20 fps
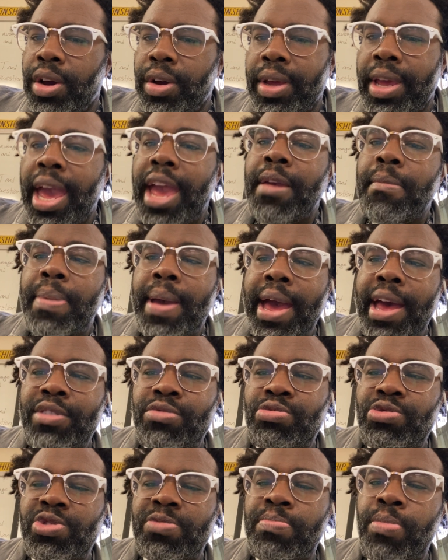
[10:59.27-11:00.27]
Game
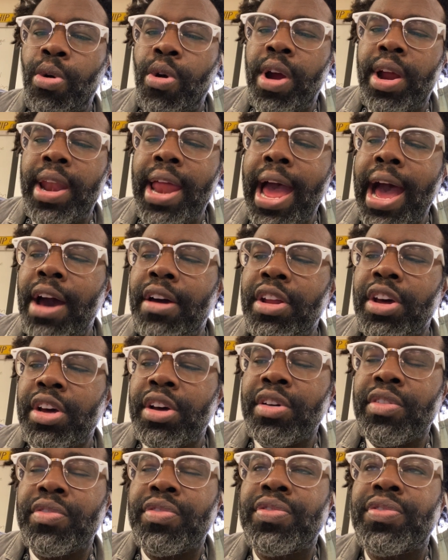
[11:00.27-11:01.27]
Pass was born out
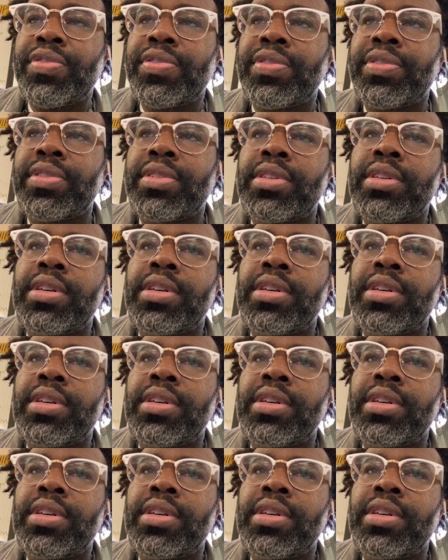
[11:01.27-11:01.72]
of